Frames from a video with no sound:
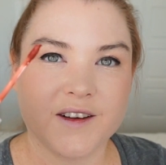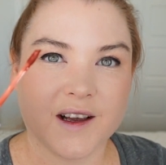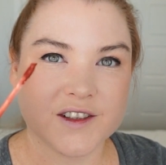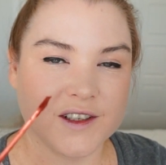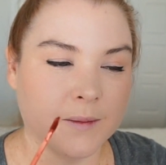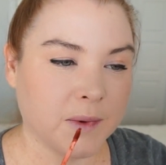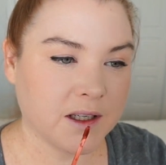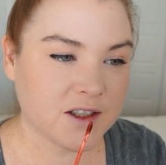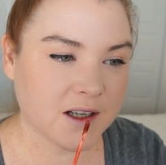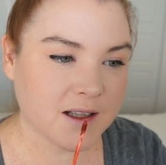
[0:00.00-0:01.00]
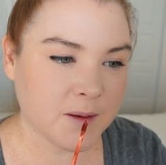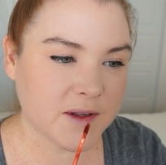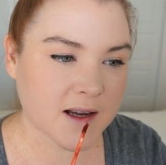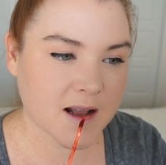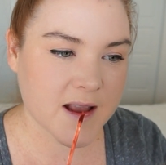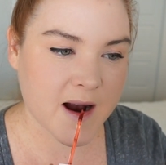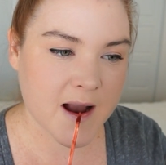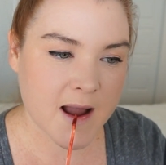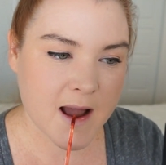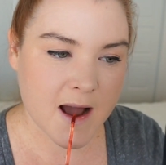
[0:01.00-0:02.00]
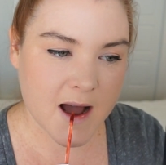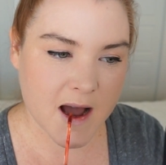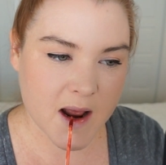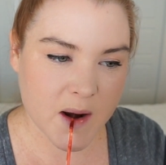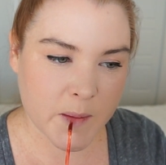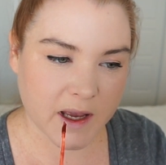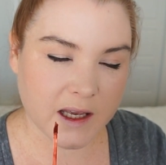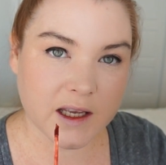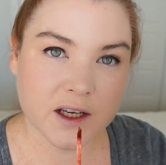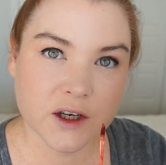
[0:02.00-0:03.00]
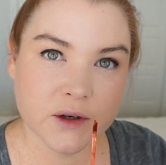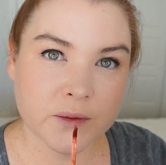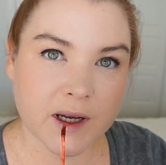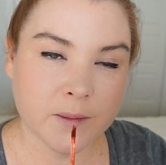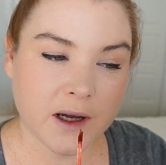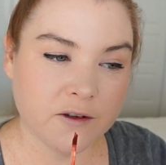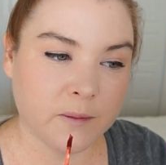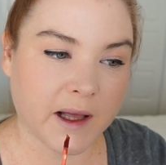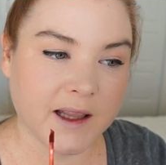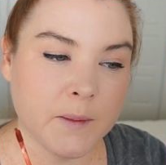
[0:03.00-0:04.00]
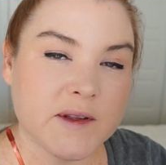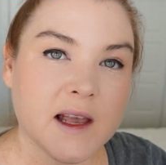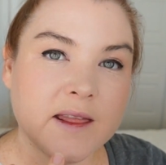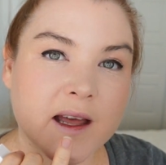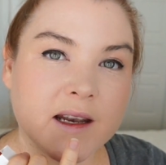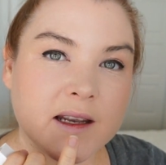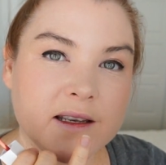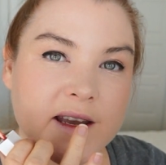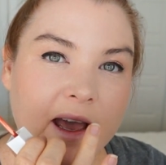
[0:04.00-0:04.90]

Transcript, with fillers: there's actually a big chunk of lipstick on there, on my inner rim of my lips and then